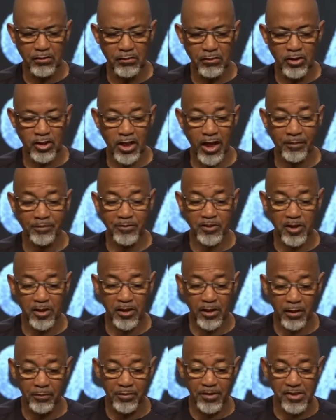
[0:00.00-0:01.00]
chapter
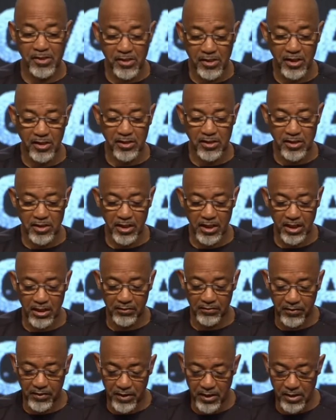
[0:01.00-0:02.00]
number 16,
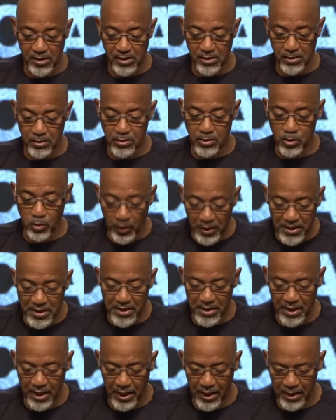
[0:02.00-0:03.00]
verse
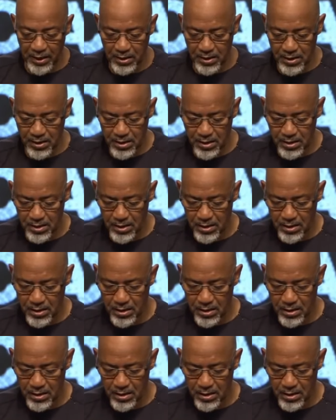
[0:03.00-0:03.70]
28.